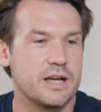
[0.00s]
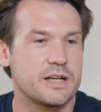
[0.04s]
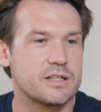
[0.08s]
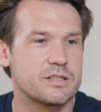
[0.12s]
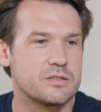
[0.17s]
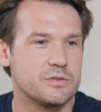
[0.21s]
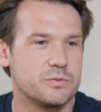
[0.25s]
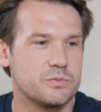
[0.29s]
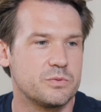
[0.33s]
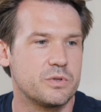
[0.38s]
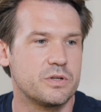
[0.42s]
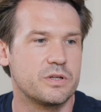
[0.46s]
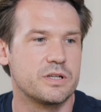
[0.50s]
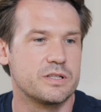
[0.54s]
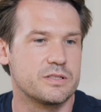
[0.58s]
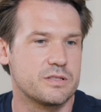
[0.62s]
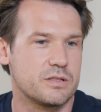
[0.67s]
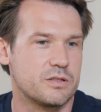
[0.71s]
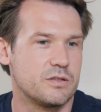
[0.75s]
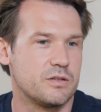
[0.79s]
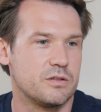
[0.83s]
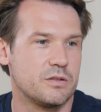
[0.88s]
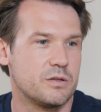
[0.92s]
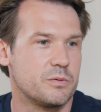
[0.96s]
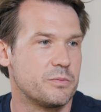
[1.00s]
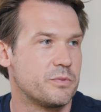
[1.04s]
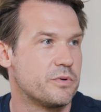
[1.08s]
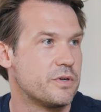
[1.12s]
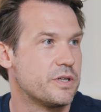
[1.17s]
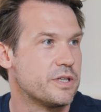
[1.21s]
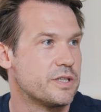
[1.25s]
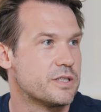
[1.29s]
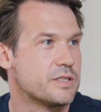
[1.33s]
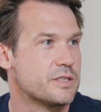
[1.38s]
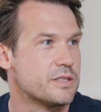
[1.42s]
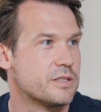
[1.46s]
actual work is a
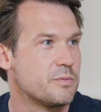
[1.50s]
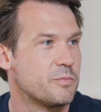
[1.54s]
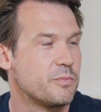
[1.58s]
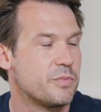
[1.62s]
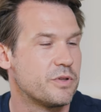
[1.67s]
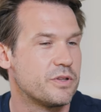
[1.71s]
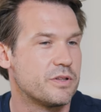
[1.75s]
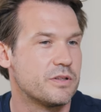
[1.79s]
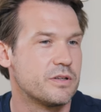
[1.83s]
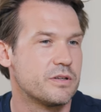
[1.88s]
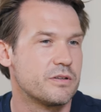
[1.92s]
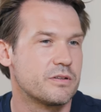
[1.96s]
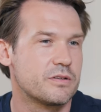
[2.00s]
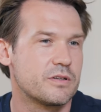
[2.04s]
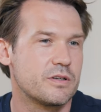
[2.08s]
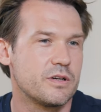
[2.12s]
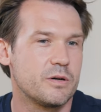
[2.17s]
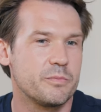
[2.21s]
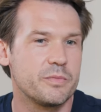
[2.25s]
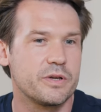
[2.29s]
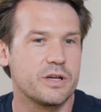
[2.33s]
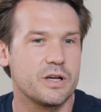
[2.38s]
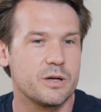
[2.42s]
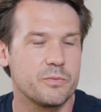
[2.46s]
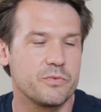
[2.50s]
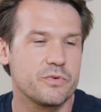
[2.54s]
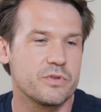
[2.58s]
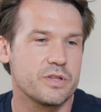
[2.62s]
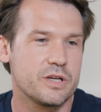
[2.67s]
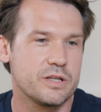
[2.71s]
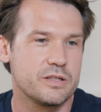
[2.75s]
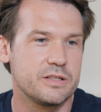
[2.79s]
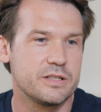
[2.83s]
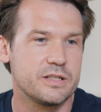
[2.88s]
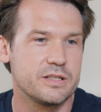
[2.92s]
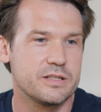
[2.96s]
collaboration, but the coming up
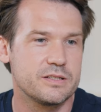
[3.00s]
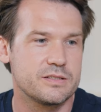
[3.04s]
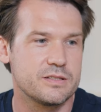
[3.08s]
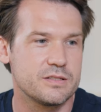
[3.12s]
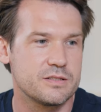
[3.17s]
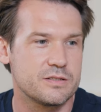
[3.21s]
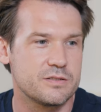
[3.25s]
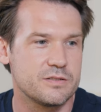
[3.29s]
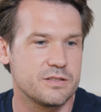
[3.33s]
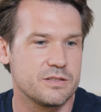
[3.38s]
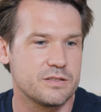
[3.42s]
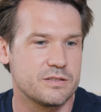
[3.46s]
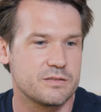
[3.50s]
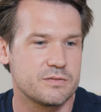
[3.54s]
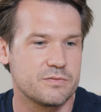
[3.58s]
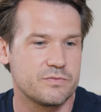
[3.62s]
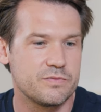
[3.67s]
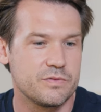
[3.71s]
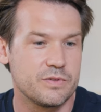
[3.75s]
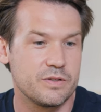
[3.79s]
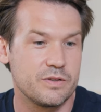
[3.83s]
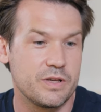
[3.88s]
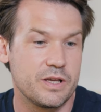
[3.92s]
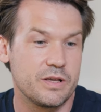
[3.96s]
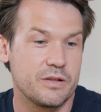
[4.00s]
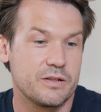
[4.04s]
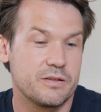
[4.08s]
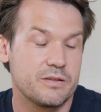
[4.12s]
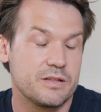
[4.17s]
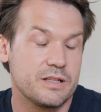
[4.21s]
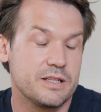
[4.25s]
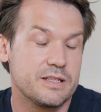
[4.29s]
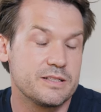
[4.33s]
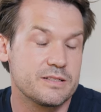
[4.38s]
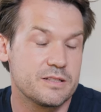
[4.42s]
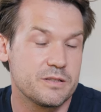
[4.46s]
with ideas is
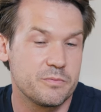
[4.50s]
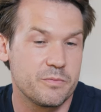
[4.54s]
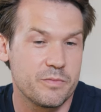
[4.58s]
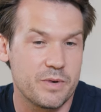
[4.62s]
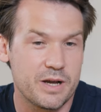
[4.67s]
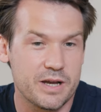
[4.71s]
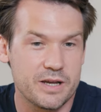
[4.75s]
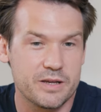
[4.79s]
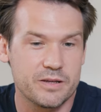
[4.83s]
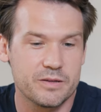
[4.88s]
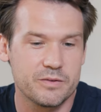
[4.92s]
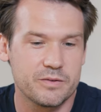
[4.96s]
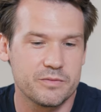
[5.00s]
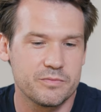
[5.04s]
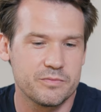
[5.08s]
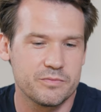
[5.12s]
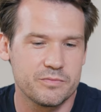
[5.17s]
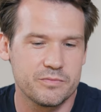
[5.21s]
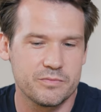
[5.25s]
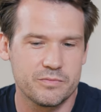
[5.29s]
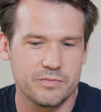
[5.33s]
at least in my